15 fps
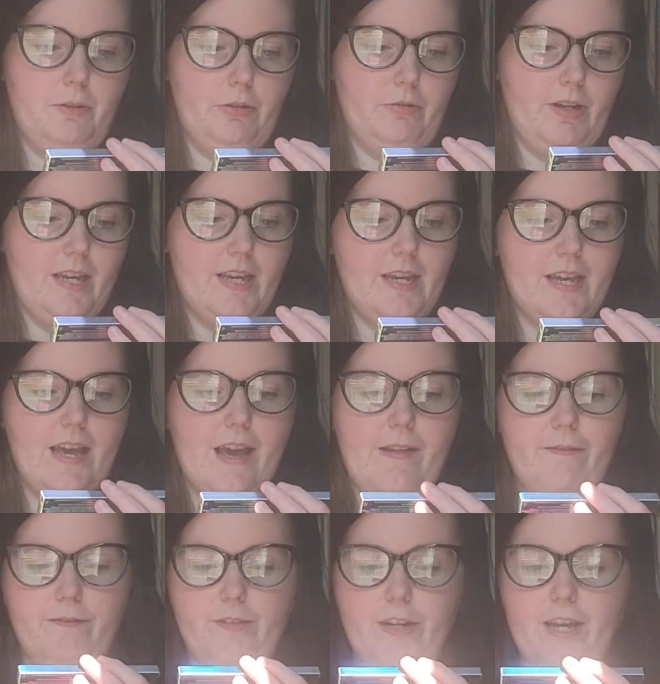Beauty
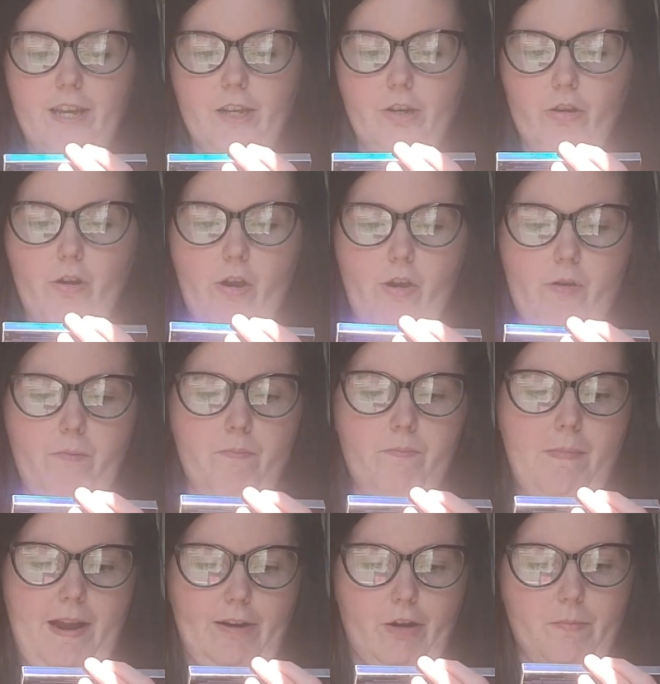Infinite
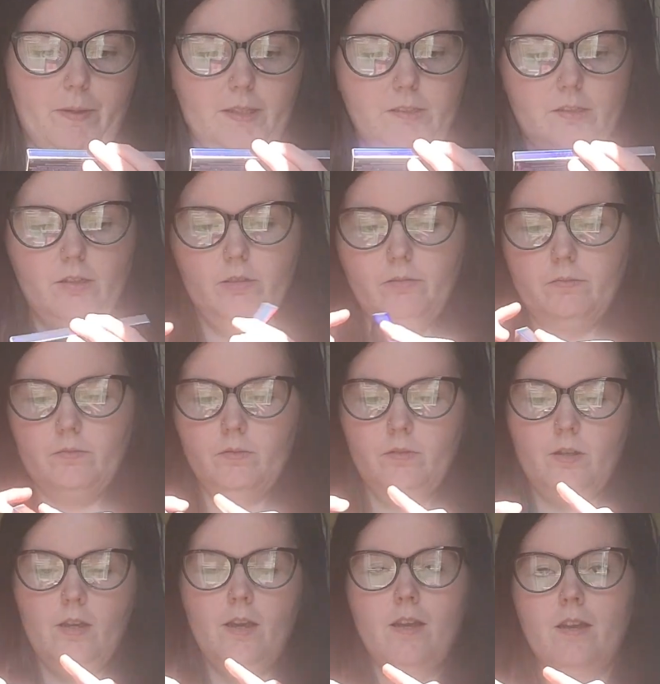Chrome Micro Pencil.
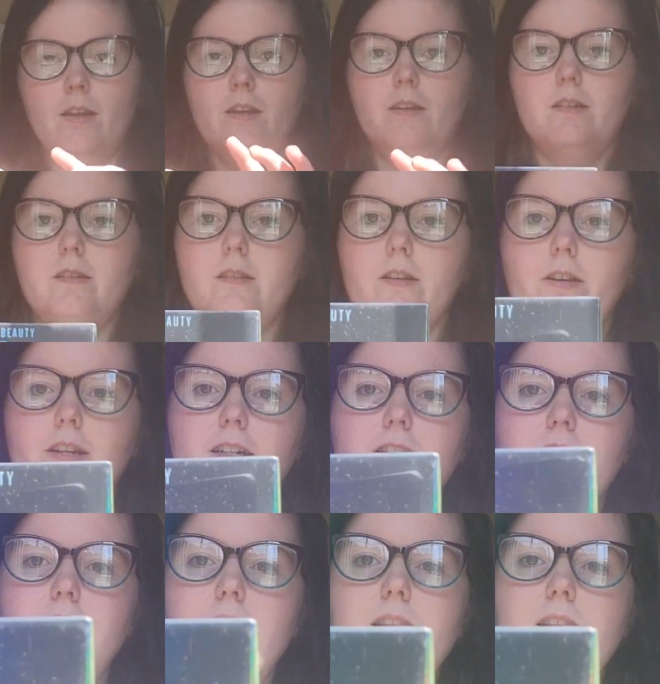So it is